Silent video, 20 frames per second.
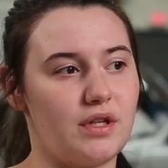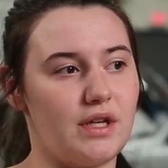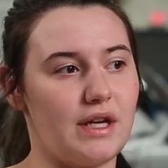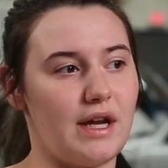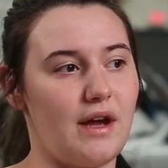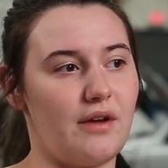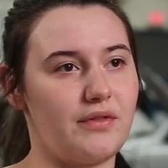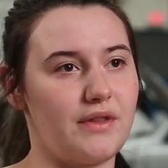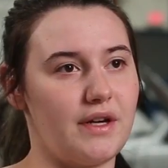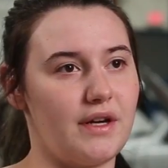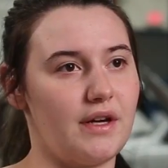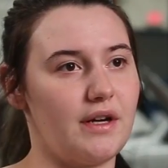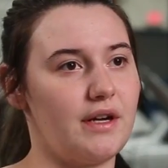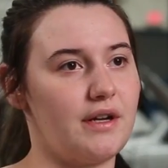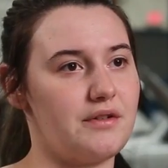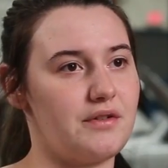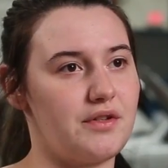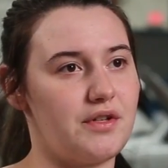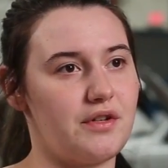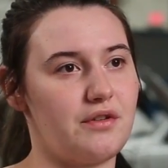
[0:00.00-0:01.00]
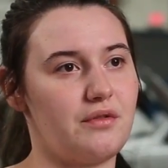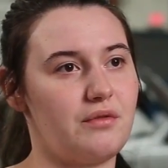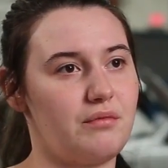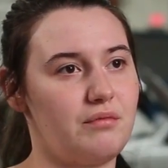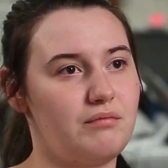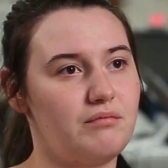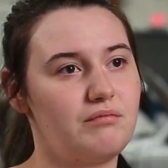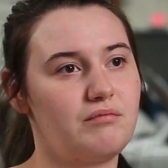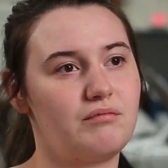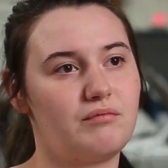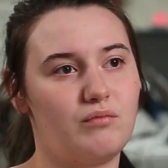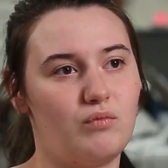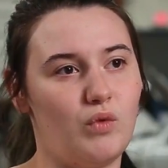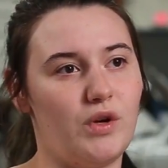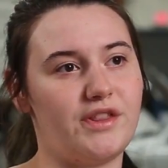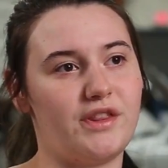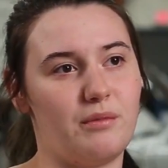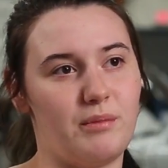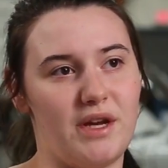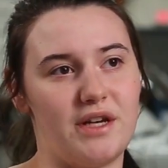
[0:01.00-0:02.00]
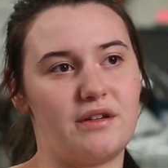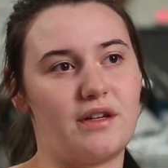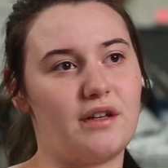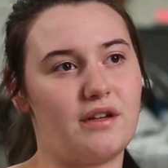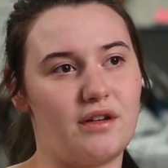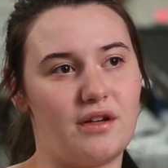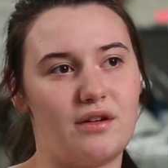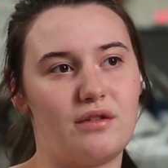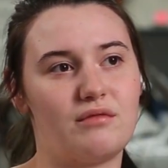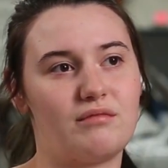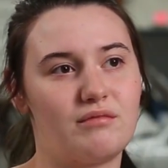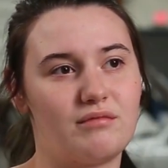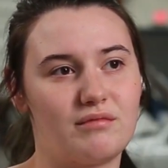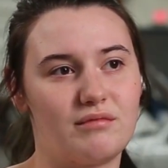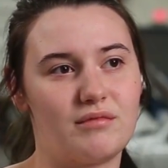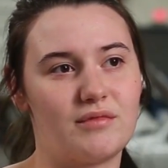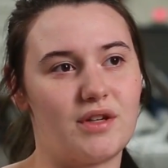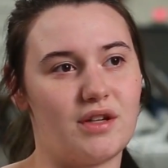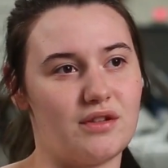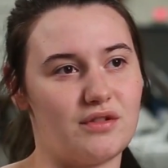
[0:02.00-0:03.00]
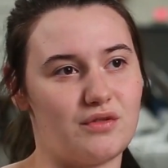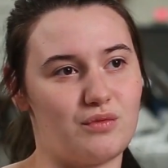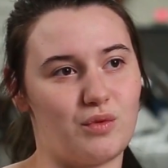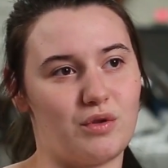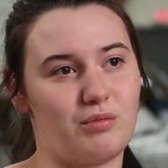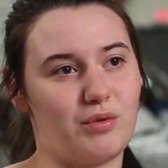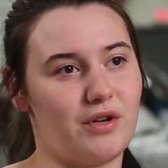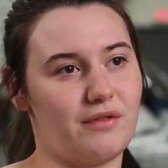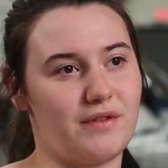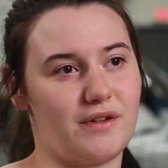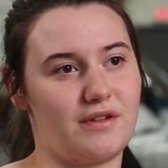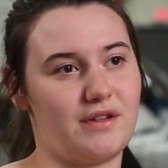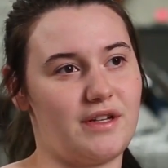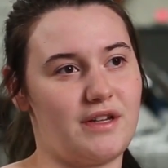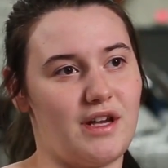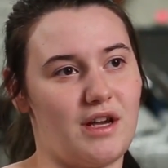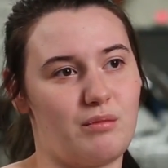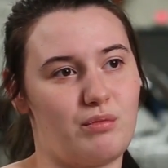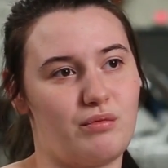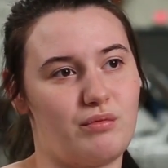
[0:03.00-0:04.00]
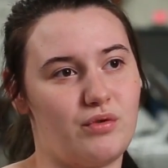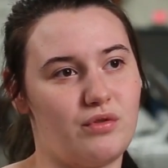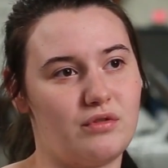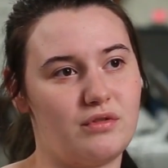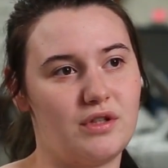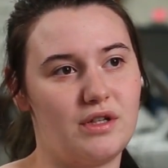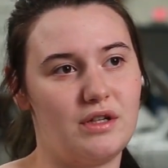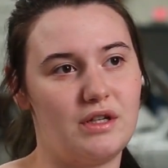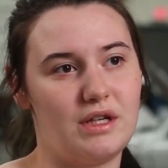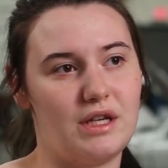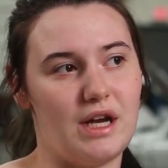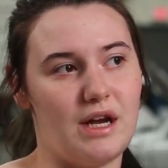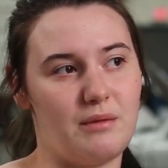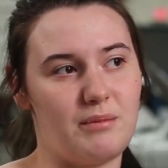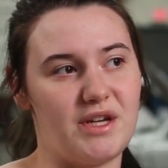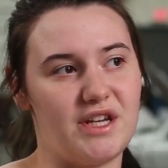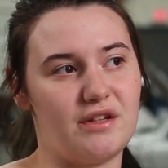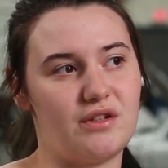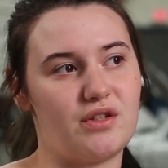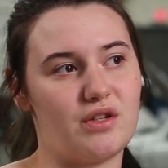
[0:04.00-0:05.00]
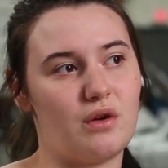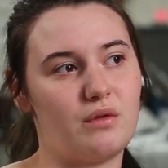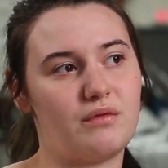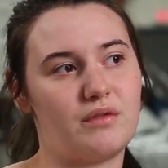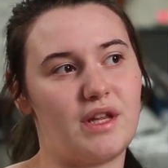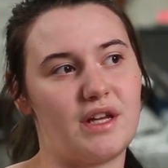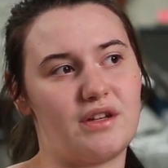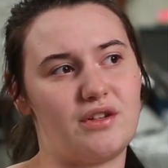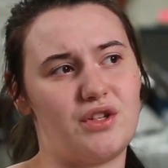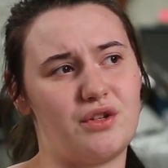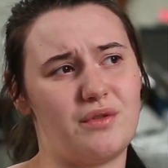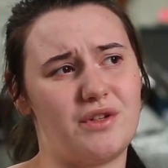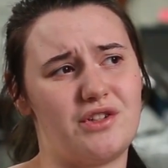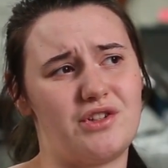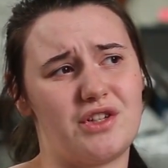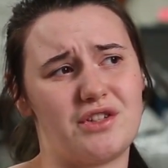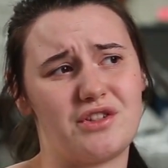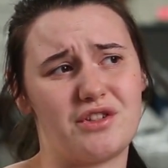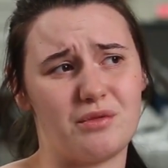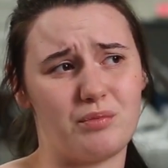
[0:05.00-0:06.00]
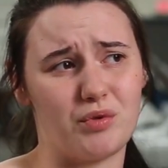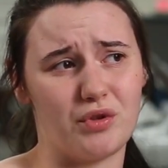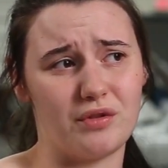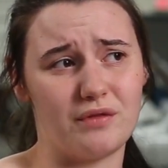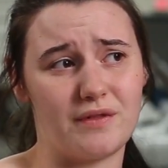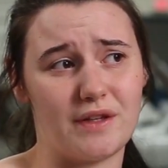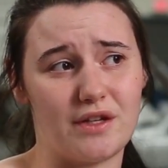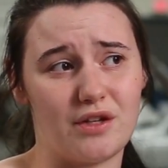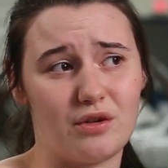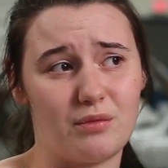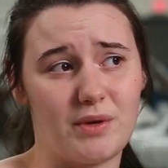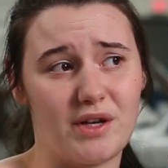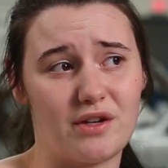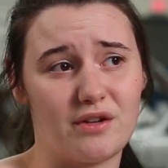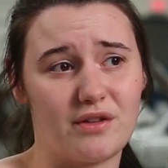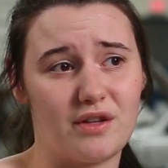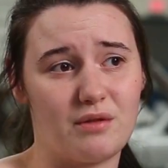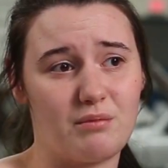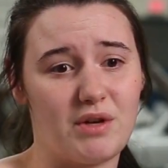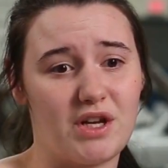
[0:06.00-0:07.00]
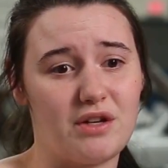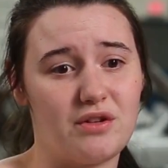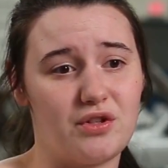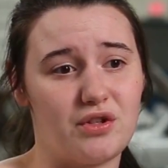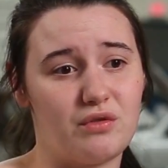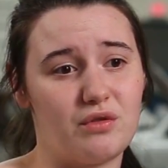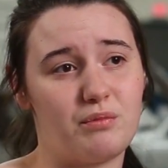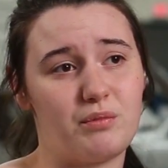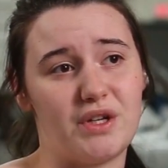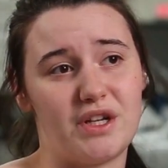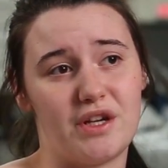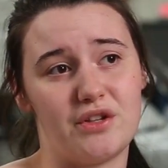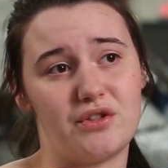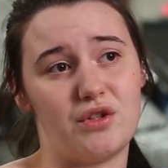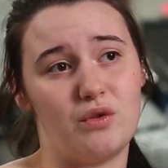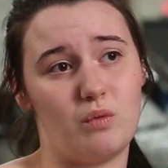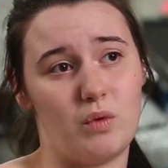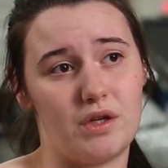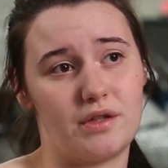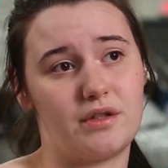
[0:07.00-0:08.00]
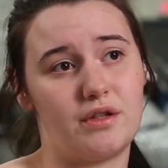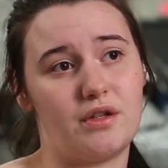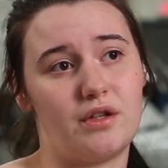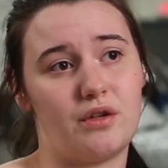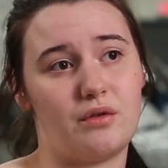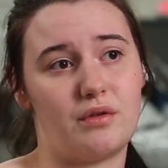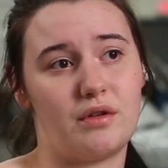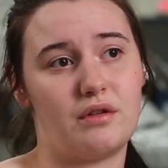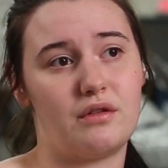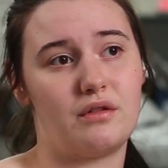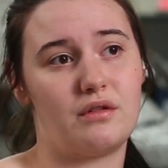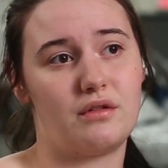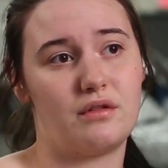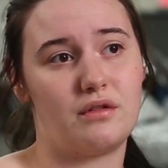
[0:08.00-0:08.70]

to get out there and do what the men can do because we're perfectly capable. I mean, don't like do it just to prove that you're better than men. Do it because you want to do it.